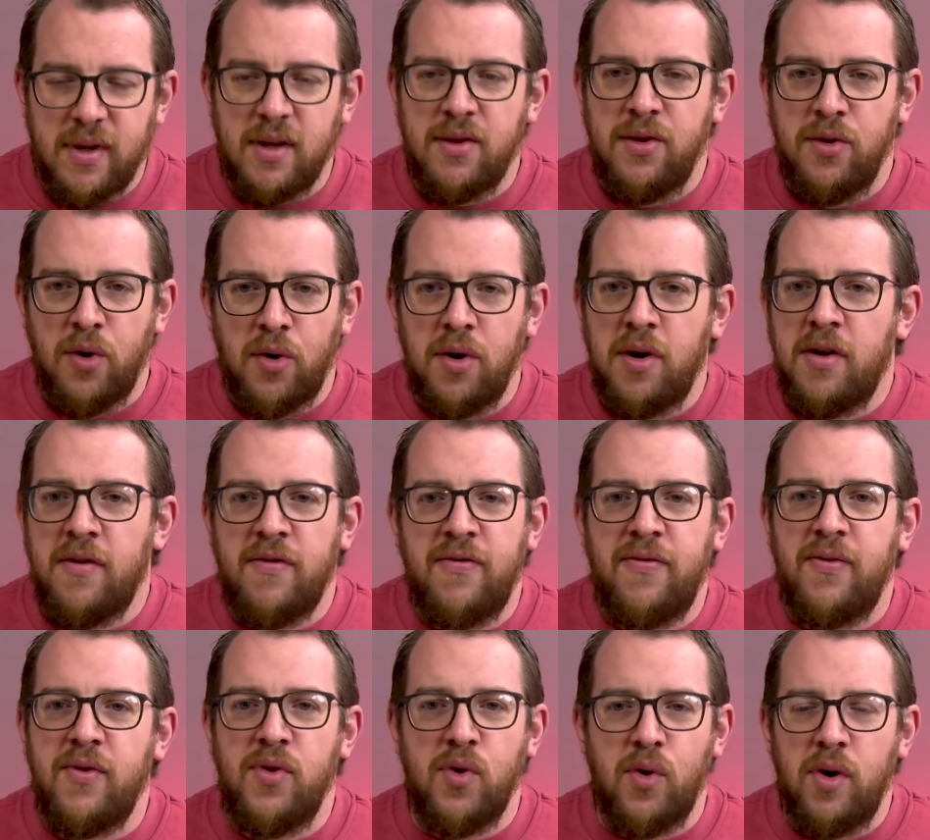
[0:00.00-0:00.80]
None
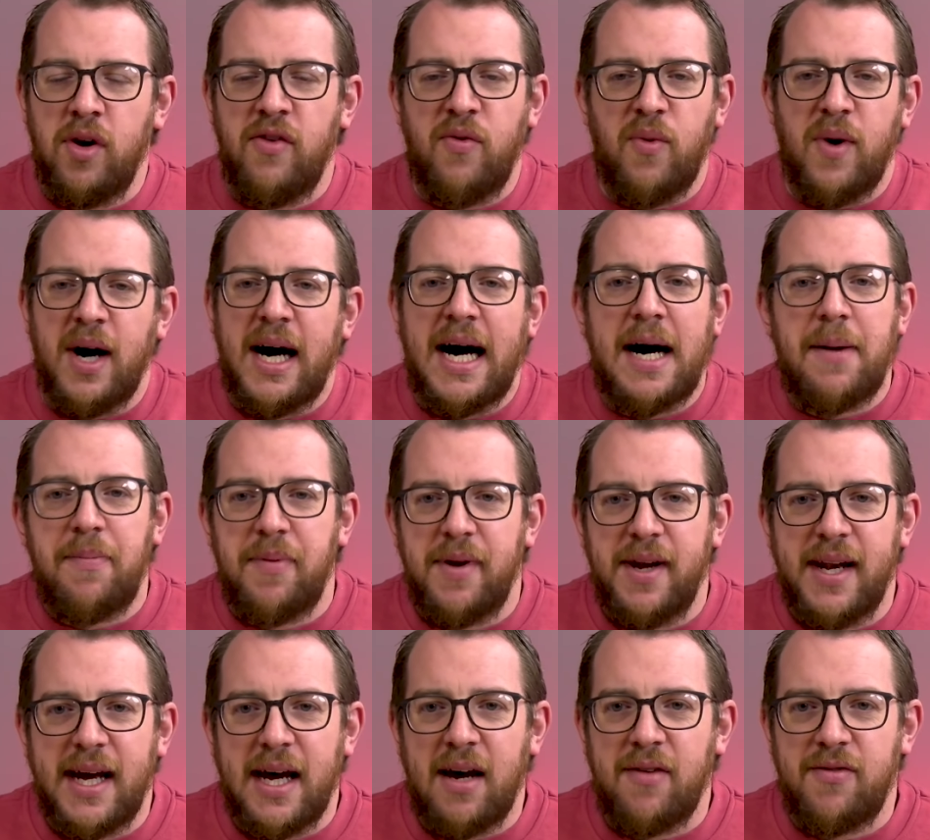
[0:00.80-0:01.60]
of what
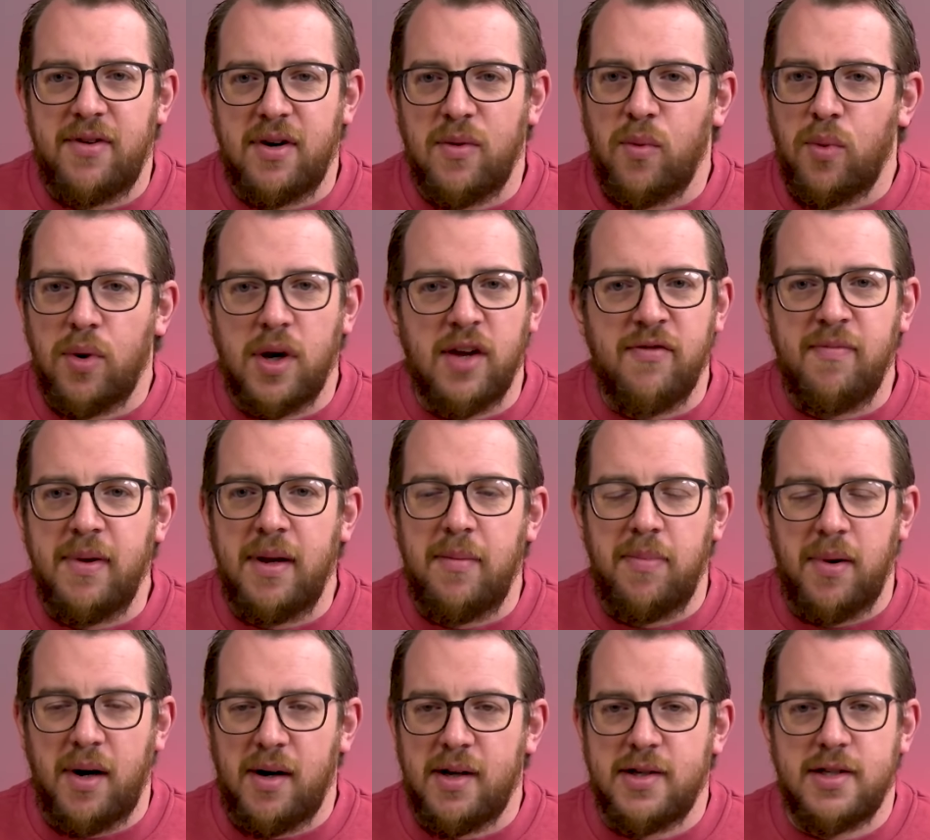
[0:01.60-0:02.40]
happened after would have
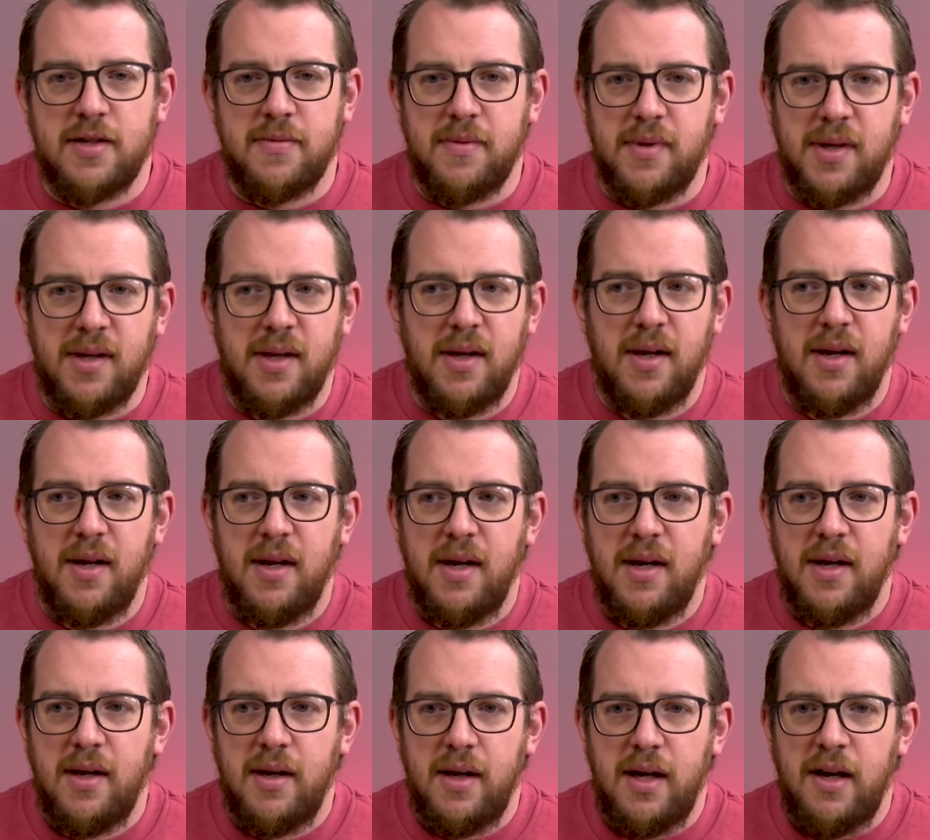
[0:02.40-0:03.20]
been possible
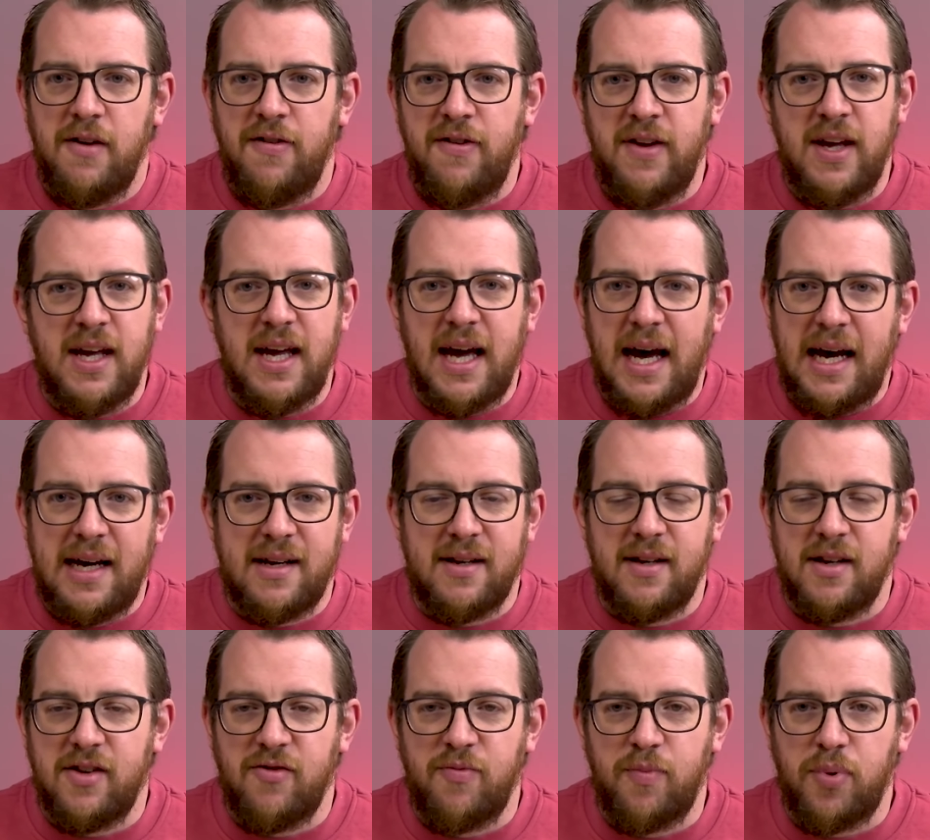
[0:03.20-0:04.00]
if he
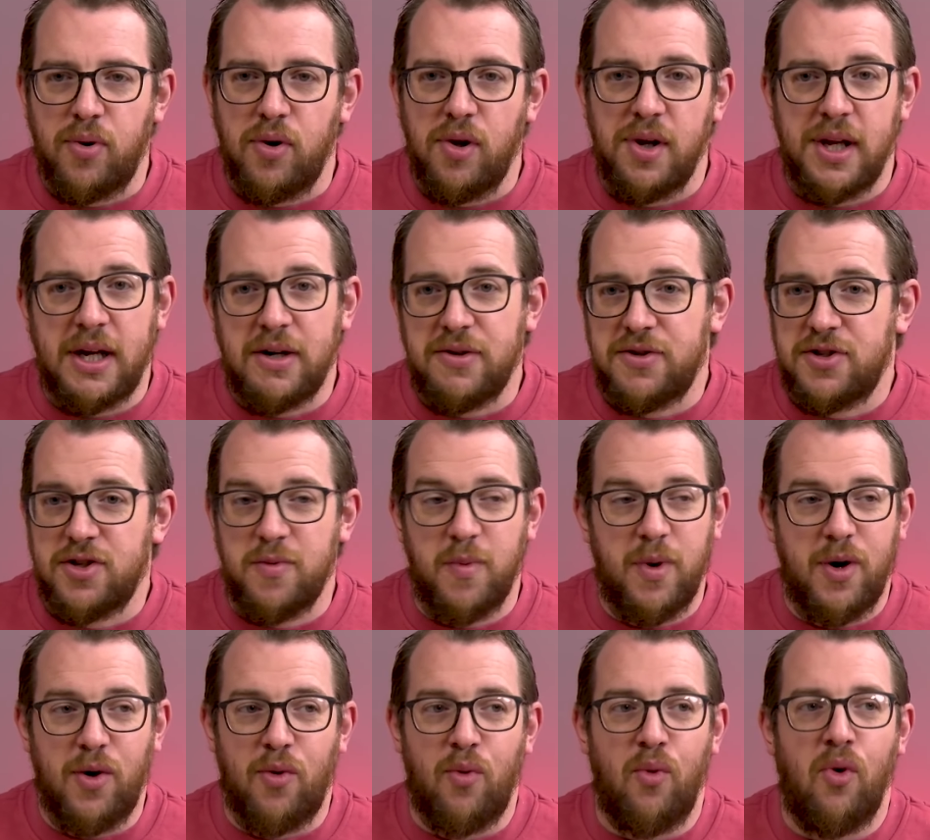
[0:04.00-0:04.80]
hadn't have pulled out
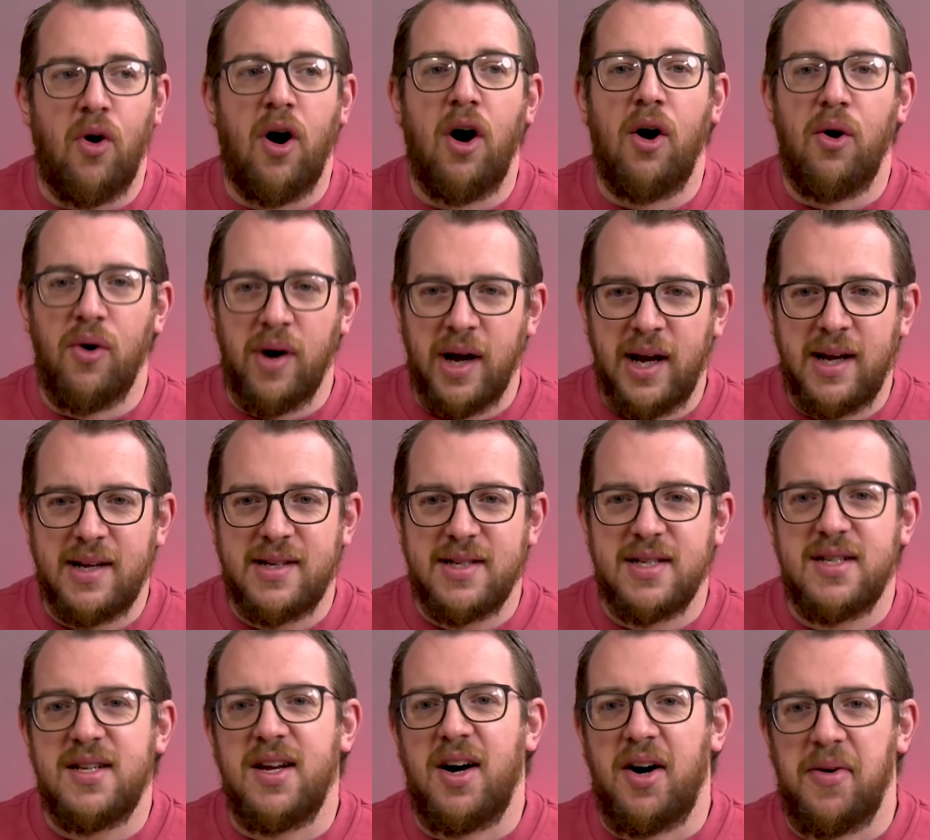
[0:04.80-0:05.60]
some heroic
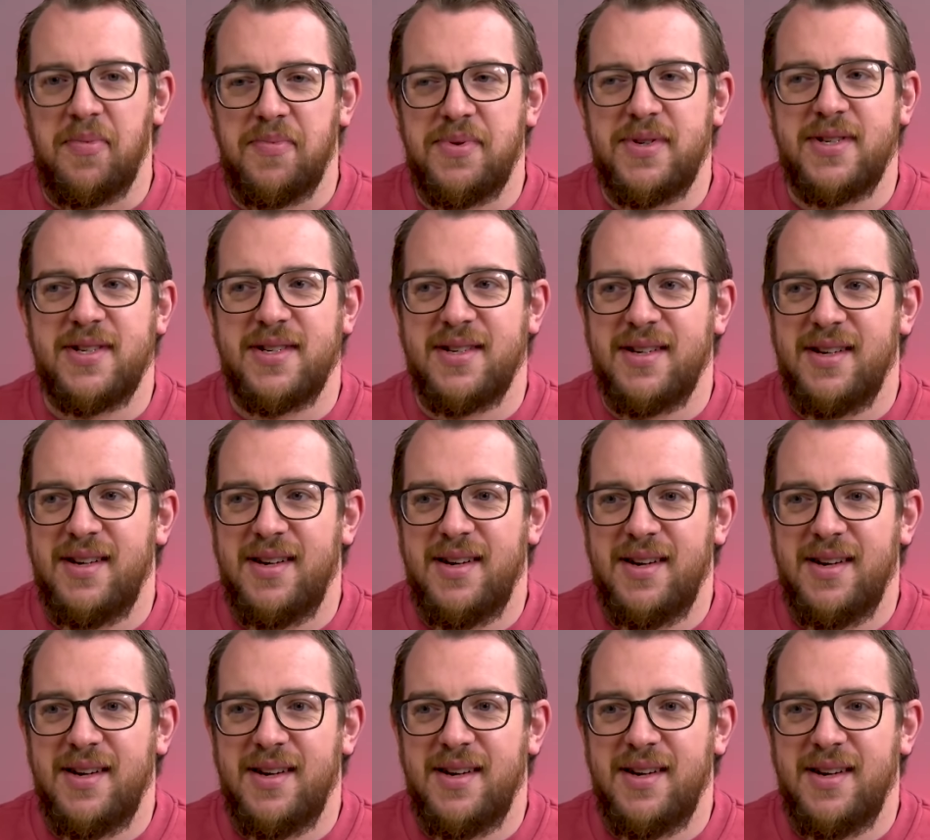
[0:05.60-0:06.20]
stops.